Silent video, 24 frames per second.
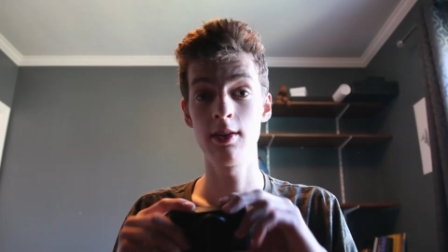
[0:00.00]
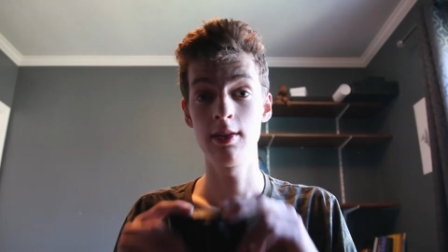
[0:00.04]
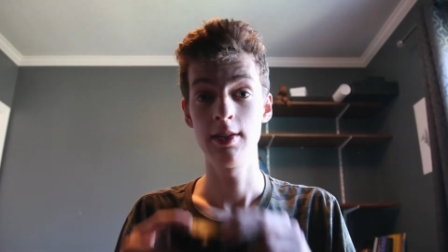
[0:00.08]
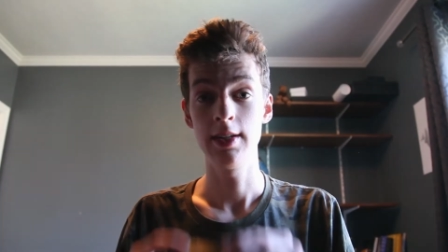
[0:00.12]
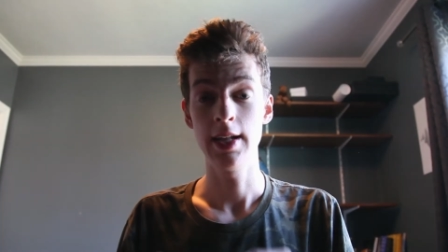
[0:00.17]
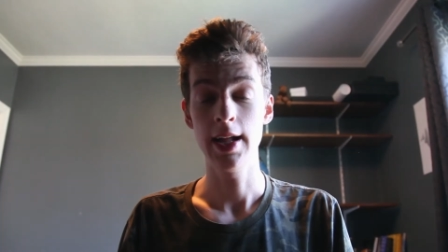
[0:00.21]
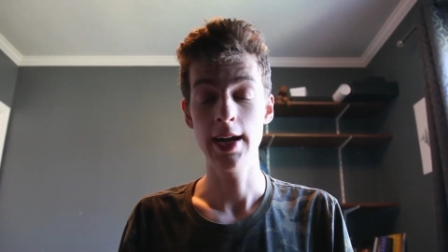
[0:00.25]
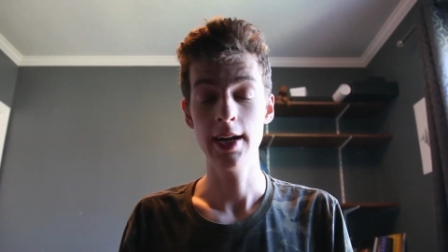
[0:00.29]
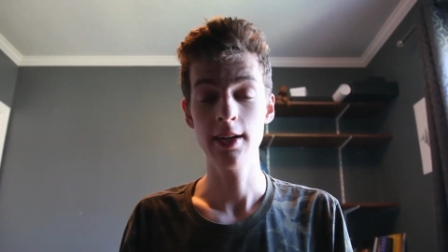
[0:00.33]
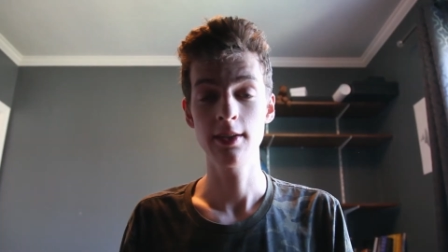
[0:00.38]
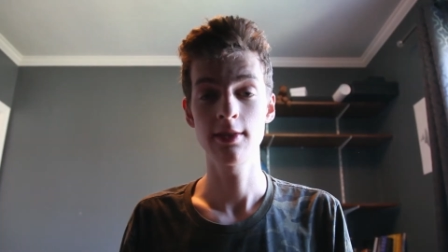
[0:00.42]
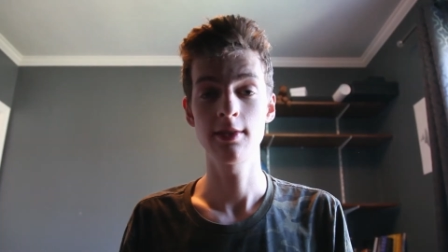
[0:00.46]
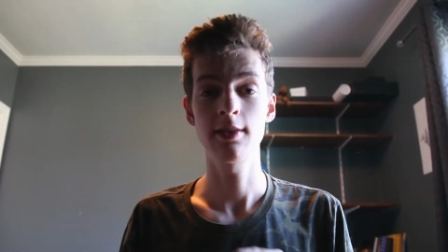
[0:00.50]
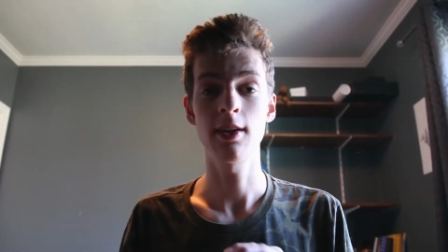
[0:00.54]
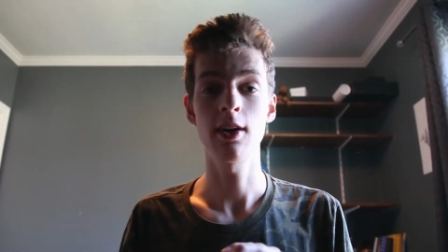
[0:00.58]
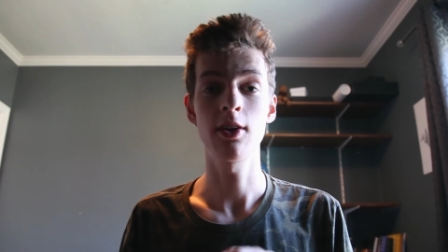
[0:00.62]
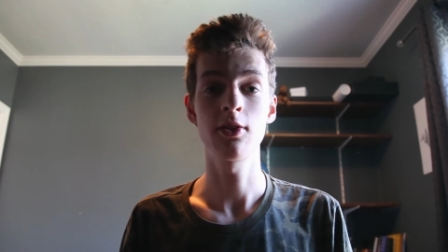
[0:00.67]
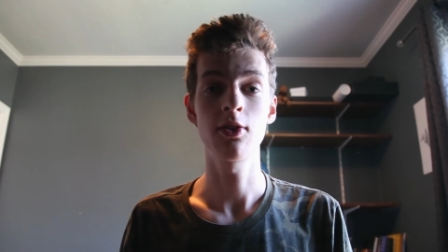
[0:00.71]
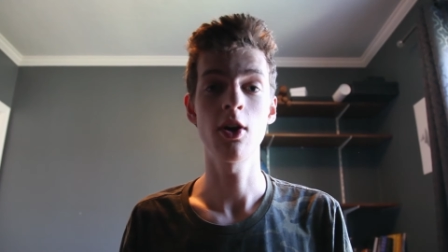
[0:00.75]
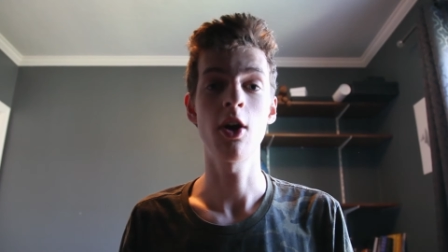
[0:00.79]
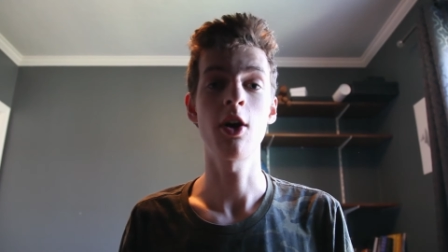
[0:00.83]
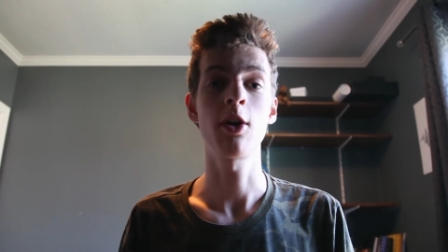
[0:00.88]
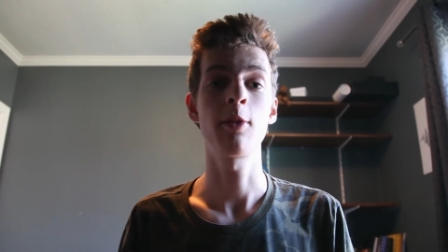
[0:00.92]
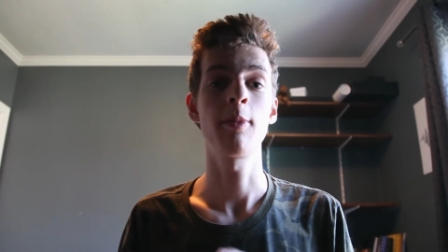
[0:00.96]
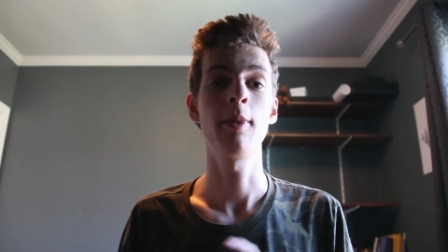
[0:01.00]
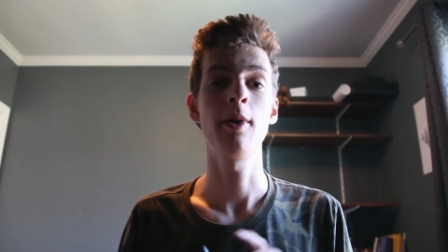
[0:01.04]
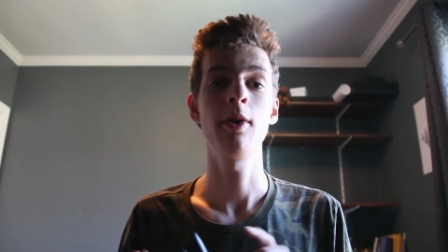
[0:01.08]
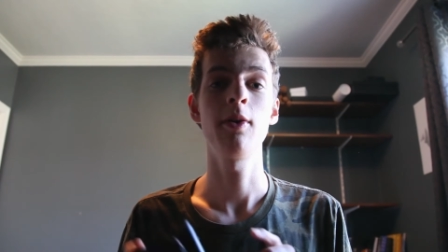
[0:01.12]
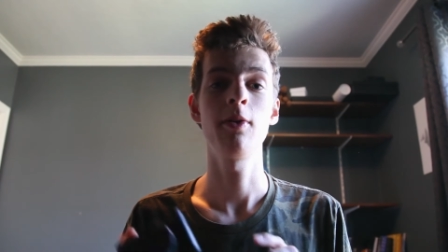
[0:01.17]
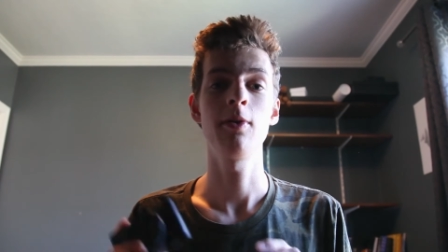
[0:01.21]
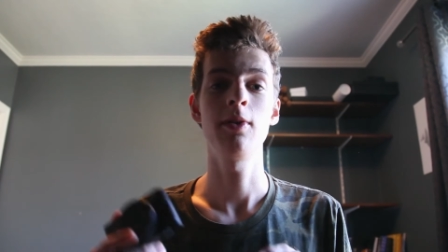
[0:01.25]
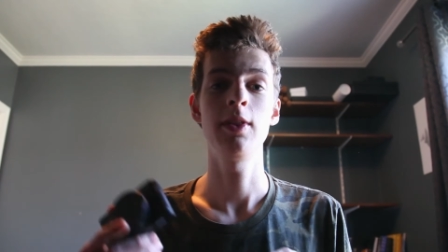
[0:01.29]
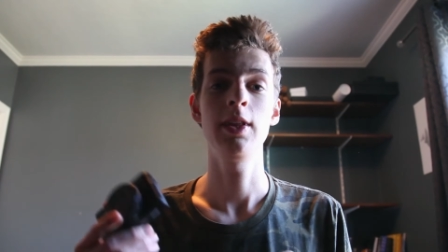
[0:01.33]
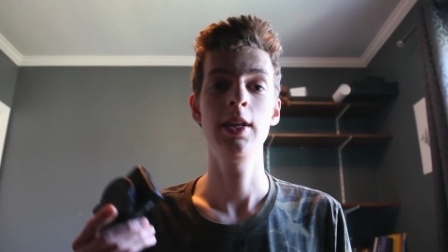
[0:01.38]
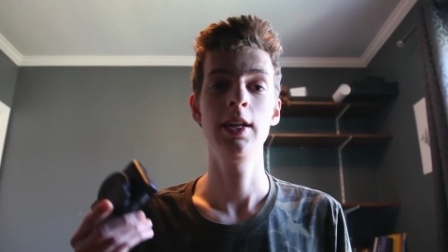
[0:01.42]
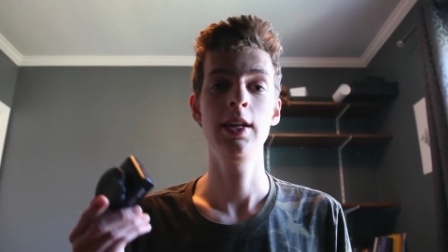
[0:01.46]
Next, I'll talk
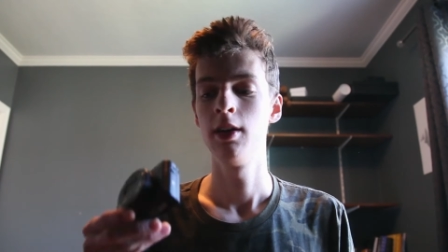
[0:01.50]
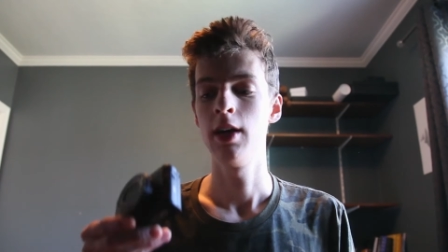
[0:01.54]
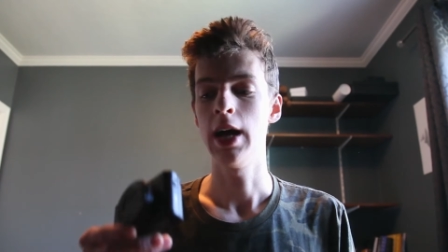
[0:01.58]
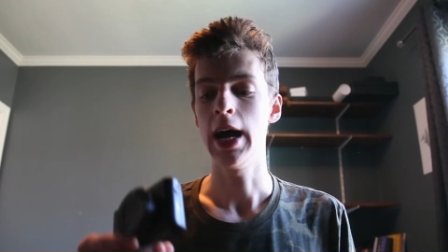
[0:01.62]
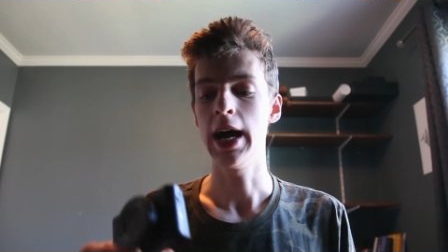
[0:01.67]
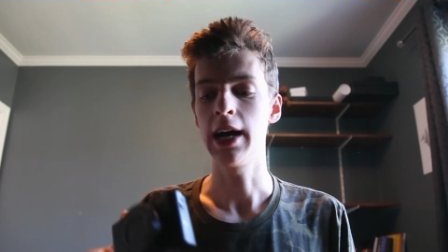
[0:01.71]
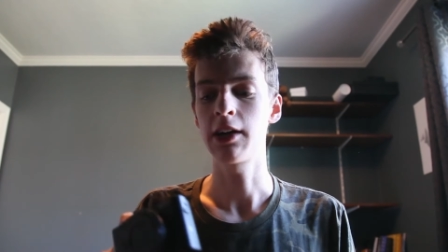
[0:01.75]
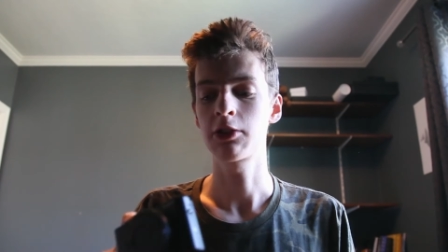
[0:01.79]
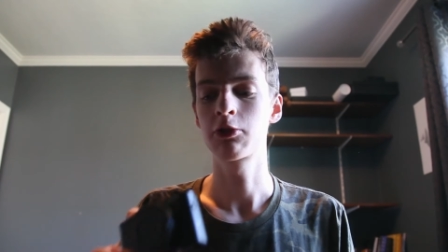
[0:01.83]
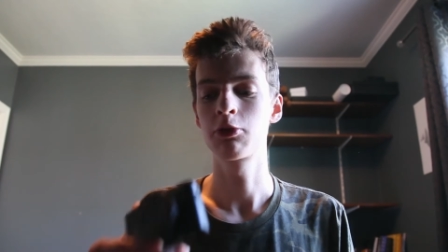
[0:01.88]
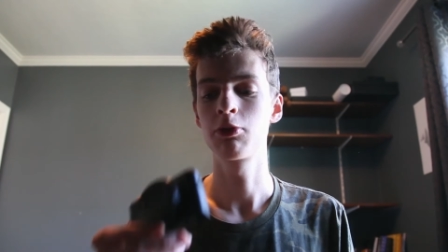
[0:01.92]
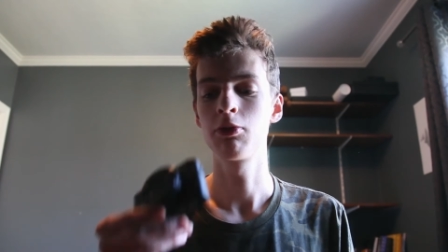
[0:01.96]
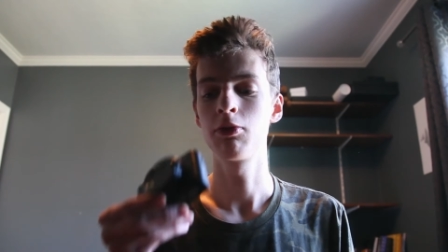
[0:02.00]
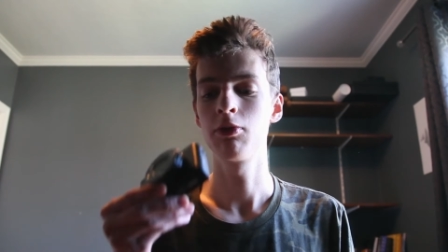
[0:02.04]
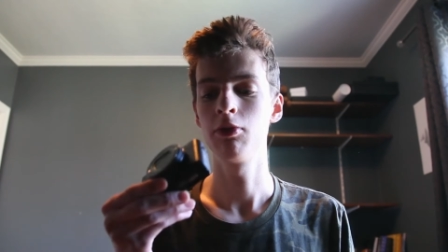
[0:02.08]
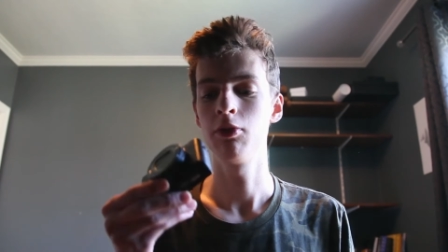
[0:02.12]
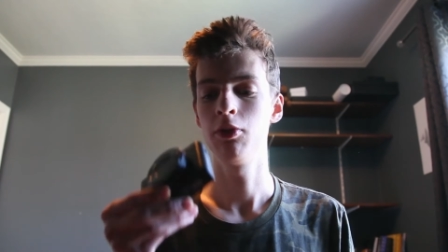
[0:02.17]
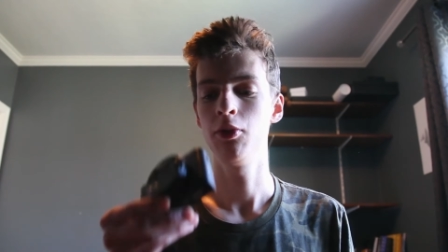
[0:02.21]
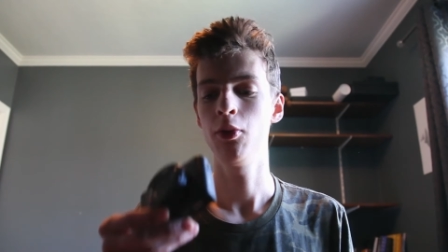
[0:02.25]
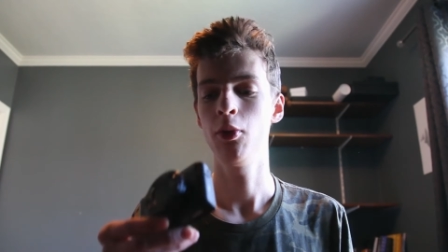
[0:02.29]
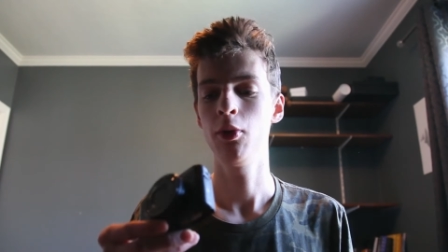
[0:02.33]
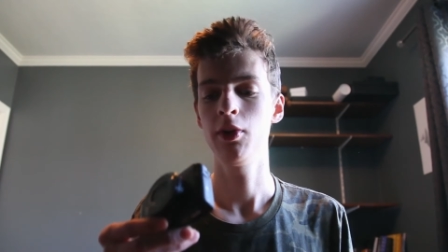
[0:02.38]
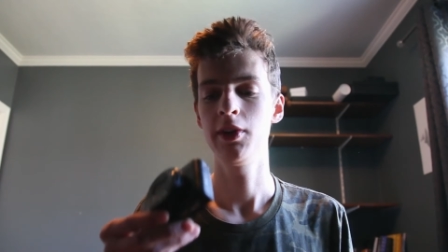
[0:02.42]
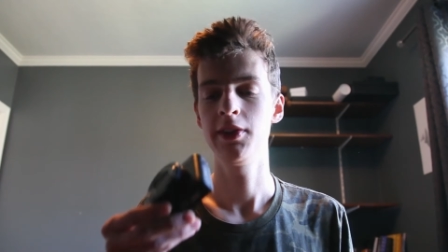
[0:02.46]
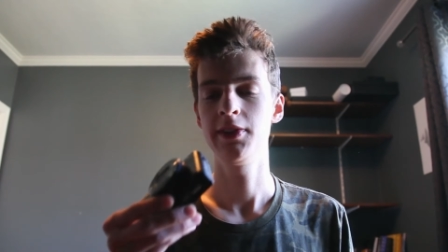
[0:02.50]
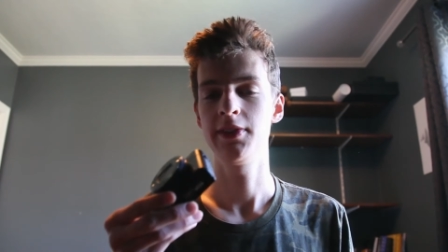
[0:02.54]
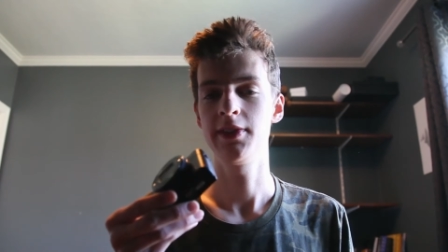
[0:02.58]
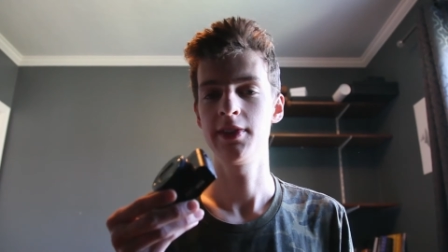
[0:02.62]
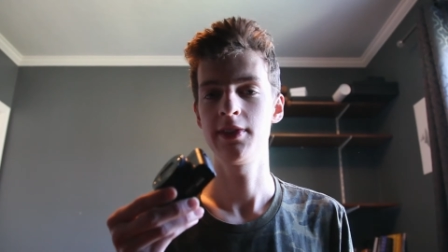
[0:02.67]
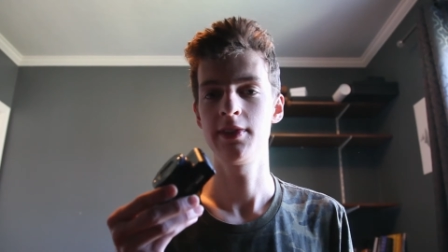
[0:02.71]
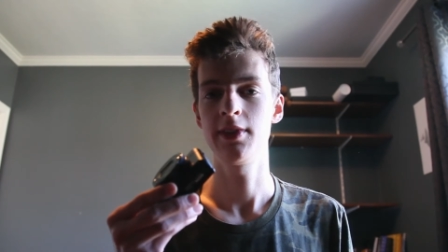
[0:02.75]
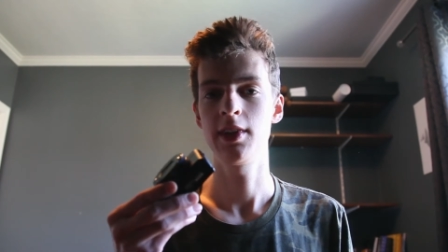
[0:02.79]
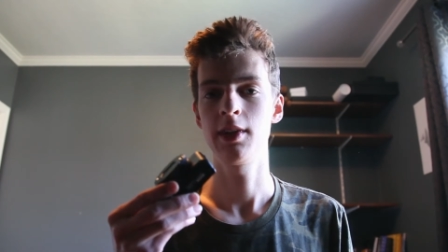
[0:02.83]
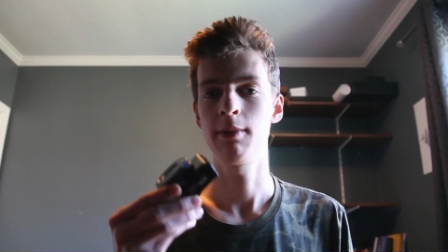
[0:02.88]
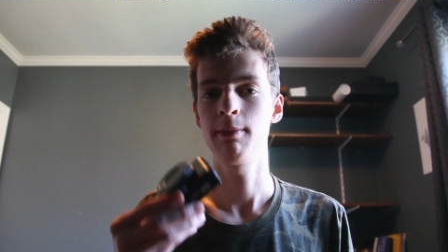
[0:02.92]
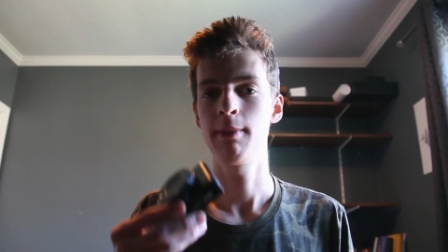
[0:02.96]
about the actual noise
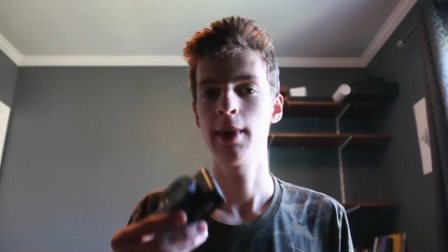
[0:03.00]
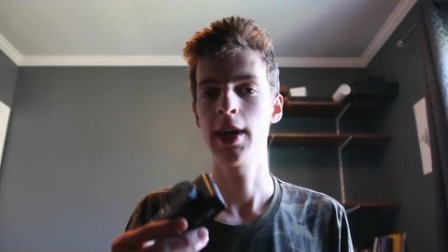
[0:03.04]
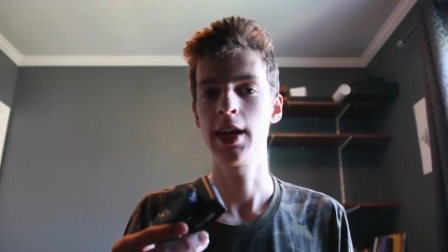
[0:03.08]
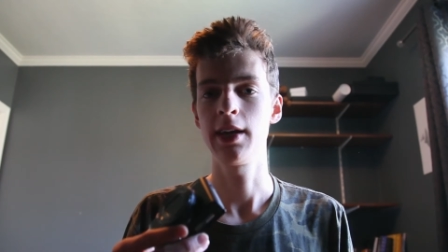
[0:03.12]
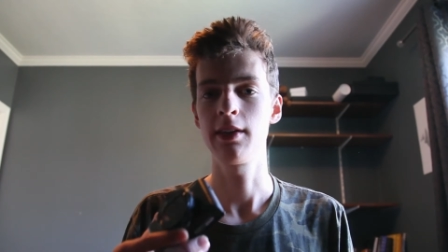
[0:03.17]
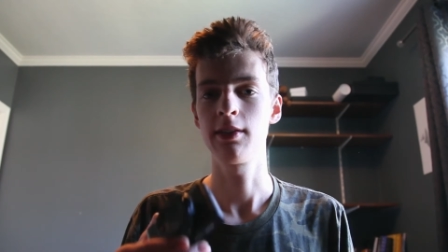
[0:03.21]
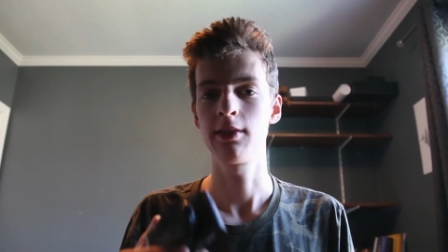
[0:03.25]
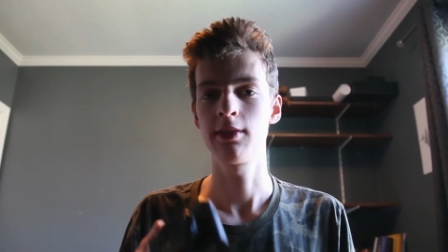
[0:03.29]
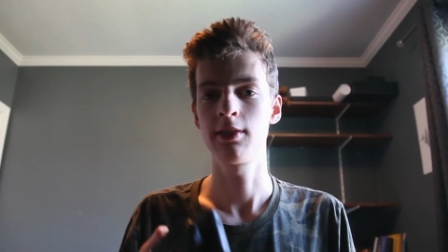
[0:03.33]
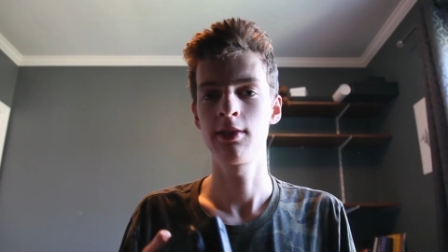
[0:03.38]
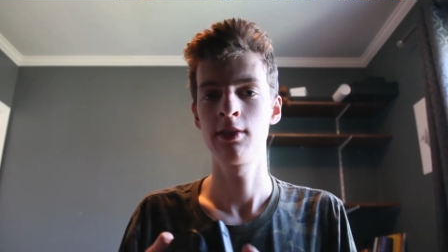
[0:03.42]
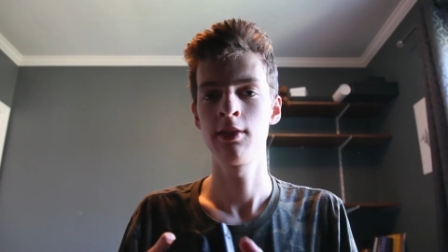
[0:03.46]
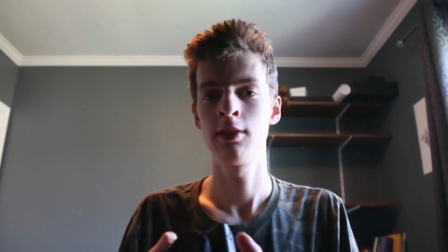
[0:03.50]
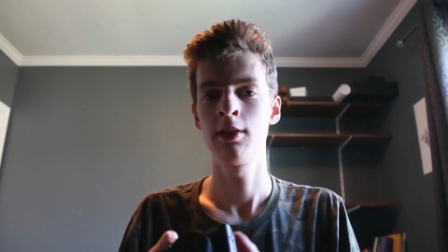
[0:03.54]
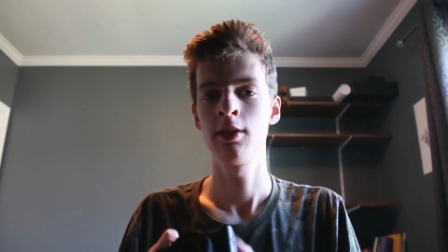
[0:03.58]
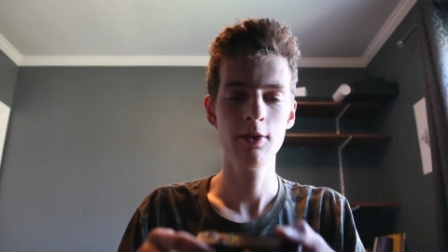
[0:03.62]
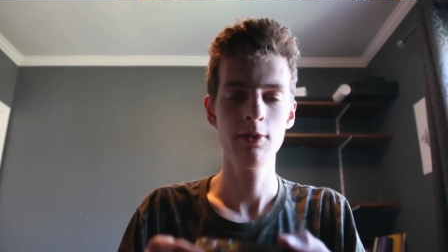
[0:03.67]
this thing makes.